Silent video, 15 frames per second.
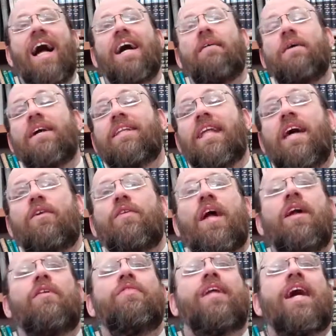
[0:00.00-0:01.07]
I
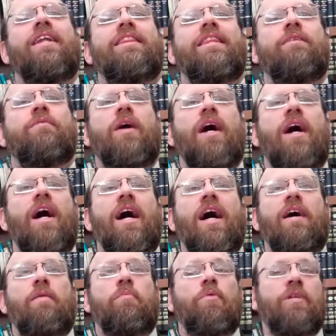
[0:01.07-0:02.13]
think
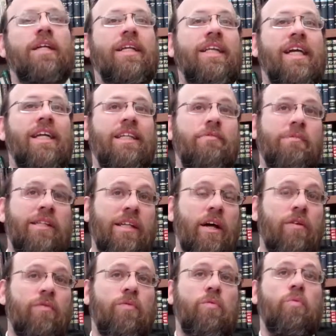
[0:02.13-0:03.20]
a person has to ask
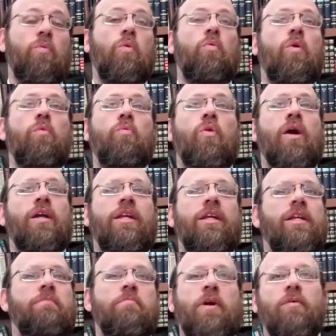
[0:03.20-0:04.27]
himself, why did
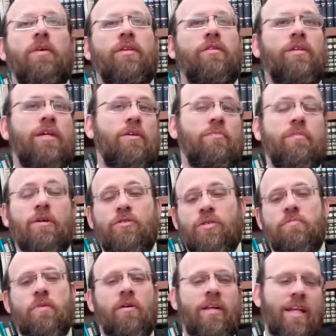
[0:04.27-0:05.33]
he merit, or she
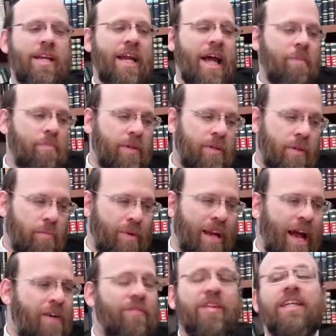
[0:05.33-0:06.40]
merited that it happened to him? But
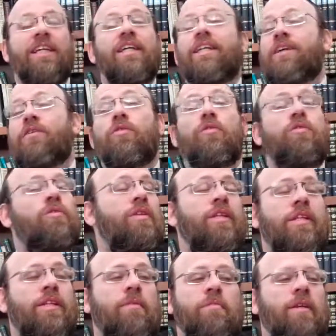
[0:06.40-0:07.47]
obviously,
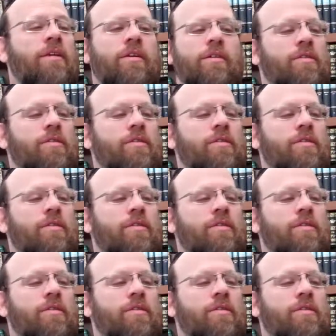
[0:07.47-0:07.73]
there's something.